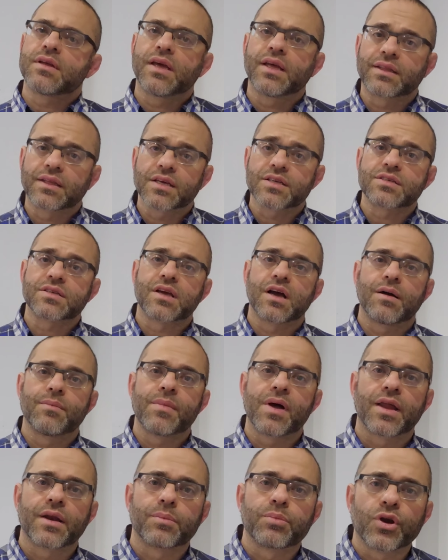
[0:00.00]
it does come
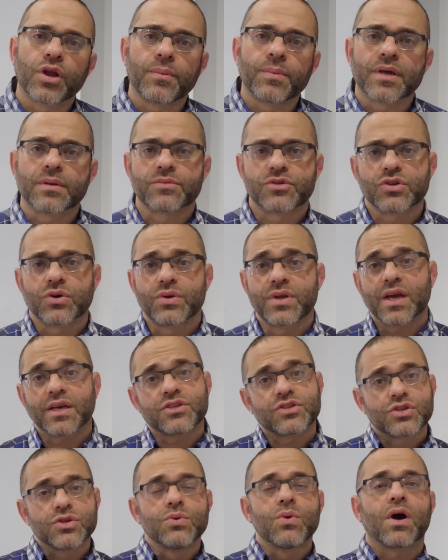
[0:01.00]
at a premium. So
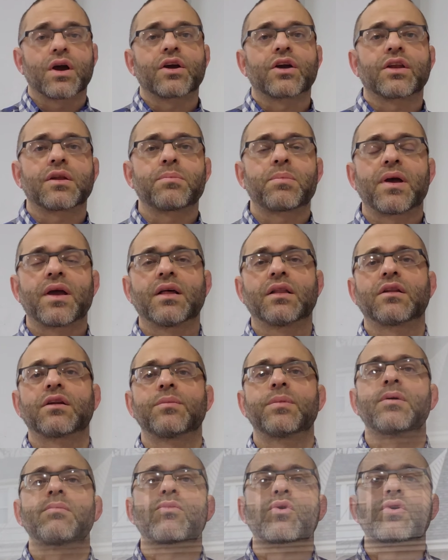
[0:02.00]
yes, you are gonna pay a little
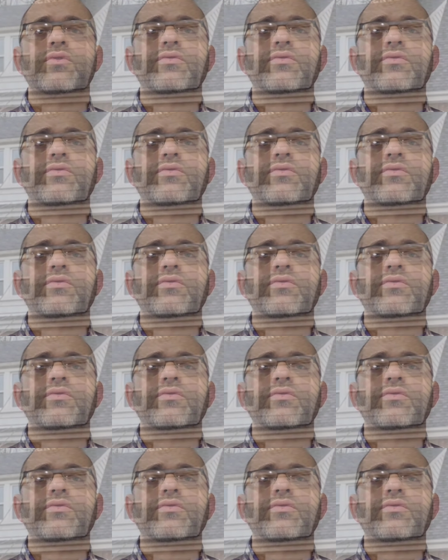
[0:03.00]
bit more